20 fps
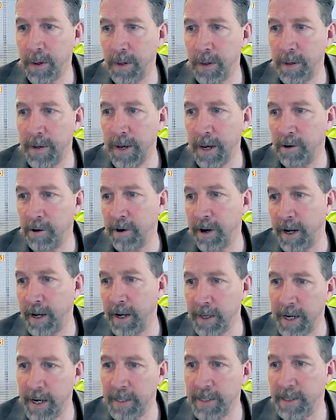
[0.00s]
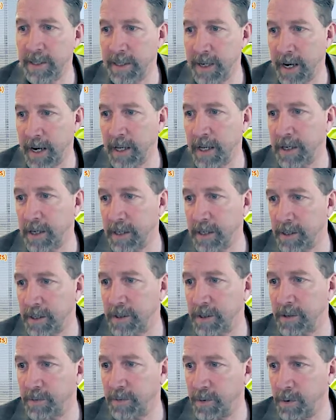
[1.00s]
Take Karate Classes
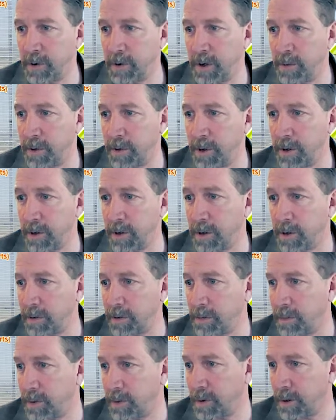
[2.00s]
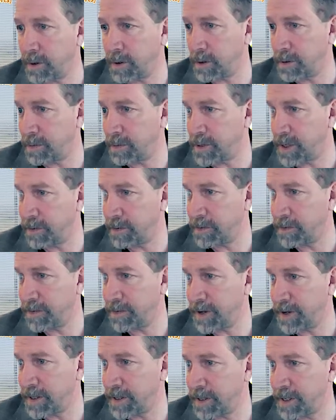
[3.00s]
Dallas, phone number,
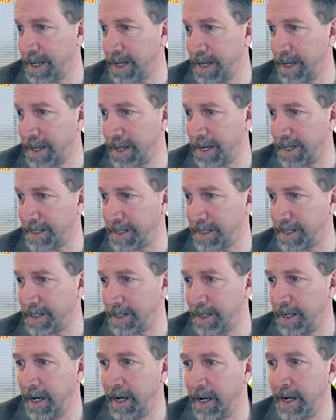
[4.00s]
self-defense lesson,